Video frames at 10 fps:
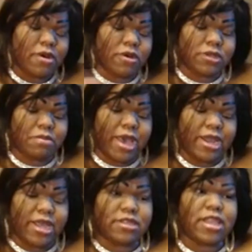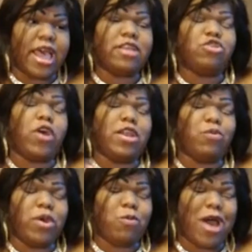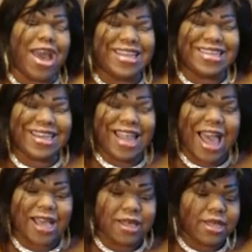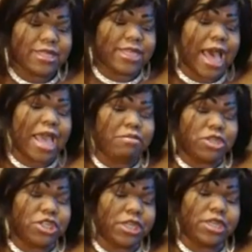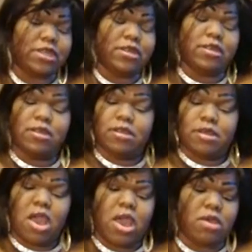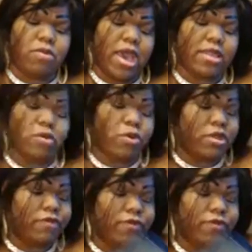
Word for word: or somebody is like trying to rewind the clock, time machine. All right, we have the Wheel